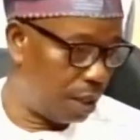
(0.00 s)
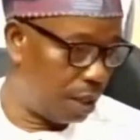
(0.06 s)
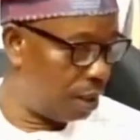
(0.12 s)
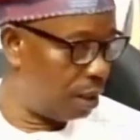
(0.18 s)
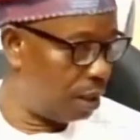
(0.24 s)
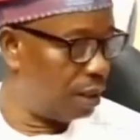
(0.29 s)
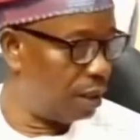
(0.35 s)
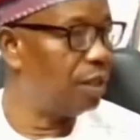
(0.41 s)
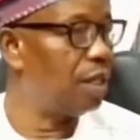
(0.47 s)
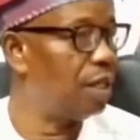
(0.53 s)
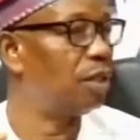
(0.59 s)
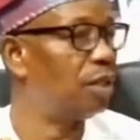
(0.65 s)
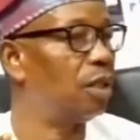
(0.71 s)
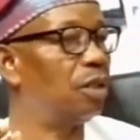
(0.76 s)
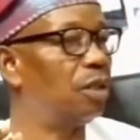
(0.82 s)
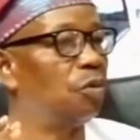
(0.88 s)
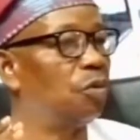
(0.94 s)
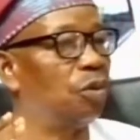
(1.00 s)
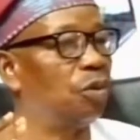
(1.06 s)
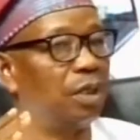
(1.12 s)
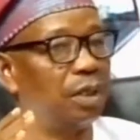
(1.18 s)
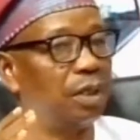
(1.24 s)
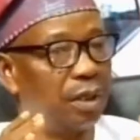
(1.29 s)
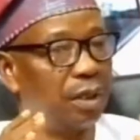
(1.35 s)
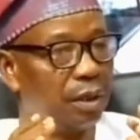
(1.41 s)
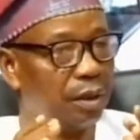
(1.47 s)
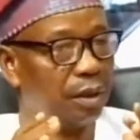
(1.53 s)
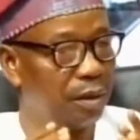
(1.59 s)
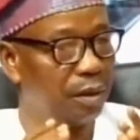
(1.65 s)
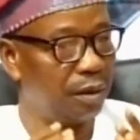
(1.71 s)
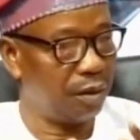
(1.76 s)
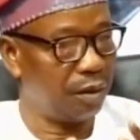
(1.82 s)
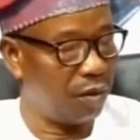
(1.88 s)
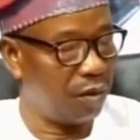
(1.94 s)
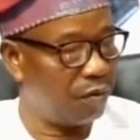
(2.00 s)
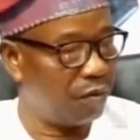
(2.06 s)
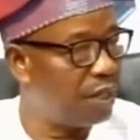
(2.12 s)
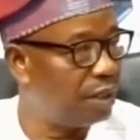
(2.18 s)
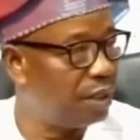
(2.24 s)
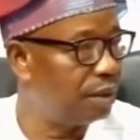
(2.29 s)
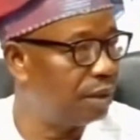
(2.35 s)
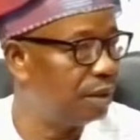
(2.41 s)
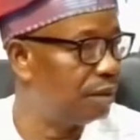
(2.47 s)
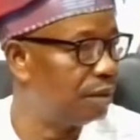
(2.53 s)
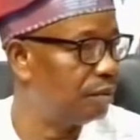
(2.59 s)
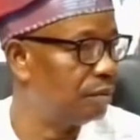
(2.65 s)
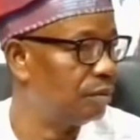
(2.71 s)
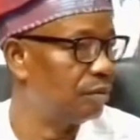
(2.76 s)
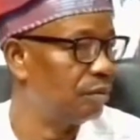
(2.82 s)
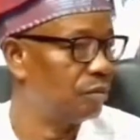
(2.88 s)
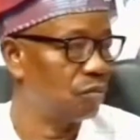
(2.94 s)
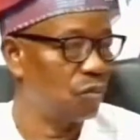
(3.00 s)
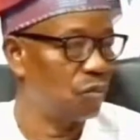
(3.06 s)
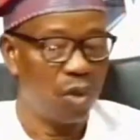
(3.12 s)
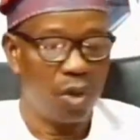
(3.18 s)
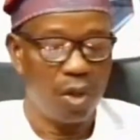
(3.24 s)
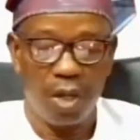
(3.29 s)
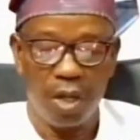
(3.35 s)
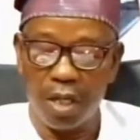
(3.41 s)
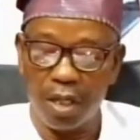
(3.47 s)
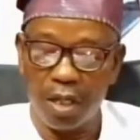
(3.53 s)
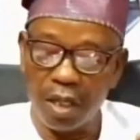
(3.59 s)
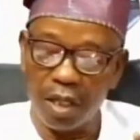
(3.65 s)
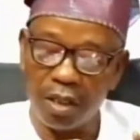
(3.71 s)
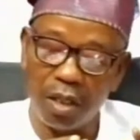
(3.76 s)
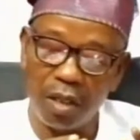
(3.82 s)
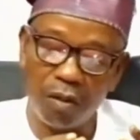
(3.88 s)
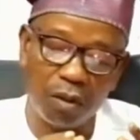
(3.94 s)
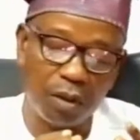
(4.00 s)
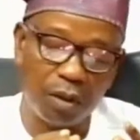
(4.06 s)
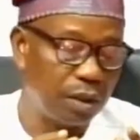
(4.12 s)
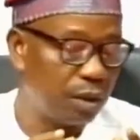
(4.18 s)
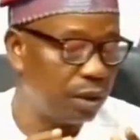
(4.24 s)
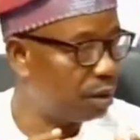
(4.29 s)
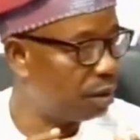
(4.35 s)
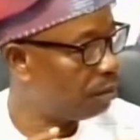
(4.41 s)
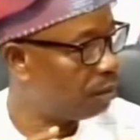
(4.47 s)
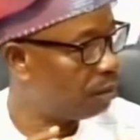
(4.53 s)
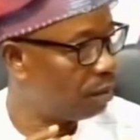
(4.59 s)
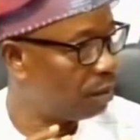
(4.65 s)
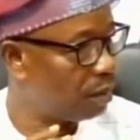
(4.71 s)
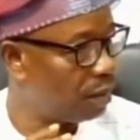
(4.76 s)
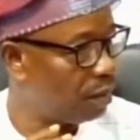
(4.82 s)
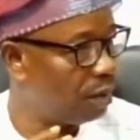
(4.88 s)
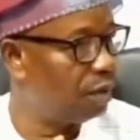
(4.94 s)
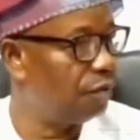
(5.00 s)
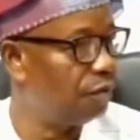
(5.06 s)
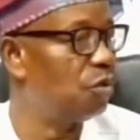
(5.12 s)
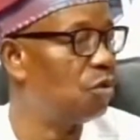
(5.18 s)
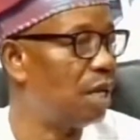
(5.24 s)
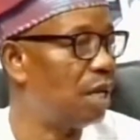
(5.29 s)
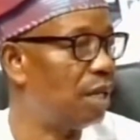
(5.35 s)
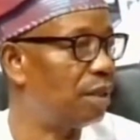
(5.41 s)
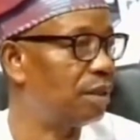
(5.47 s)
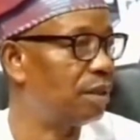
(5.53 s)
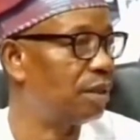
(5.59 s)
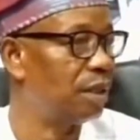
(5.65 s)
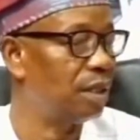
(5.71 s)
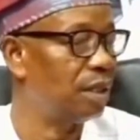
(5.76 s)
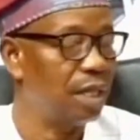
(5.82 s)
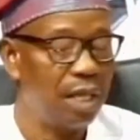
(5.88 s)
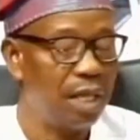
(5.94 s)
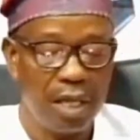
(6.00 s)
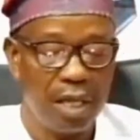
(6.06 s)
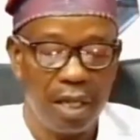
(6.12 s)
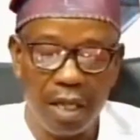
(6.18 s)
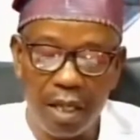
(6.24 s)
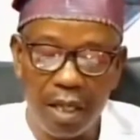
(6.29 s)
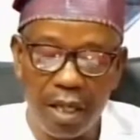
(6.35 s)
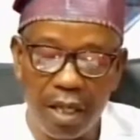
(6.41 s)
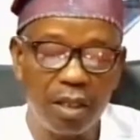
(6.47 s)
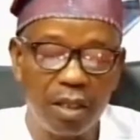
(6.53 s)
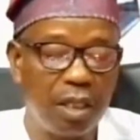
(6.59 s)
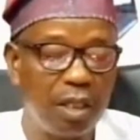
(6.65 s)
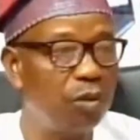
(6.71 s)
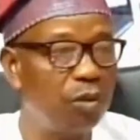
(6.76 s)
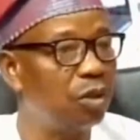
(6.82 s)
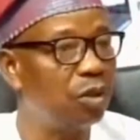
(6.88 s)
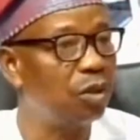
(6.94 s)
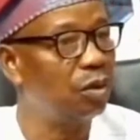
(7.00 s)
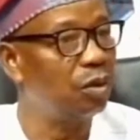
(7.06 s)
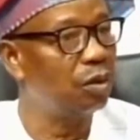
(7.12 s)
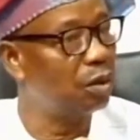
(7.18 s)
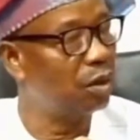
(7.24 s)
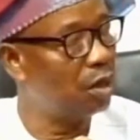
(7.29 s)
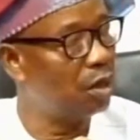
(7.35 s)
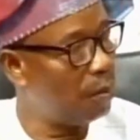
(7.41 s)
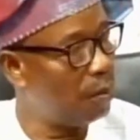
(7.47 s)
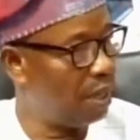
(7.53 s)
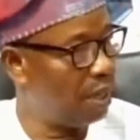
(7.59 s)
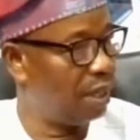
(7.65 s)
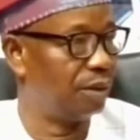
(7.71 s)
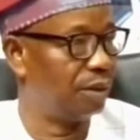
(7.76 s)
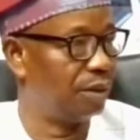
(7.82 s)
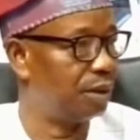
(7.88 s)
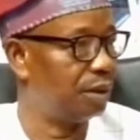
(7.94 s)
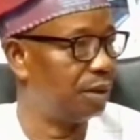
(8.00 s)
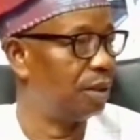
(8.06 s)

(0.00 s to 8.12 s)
In relations with government, in relation with individuals, in relations with companies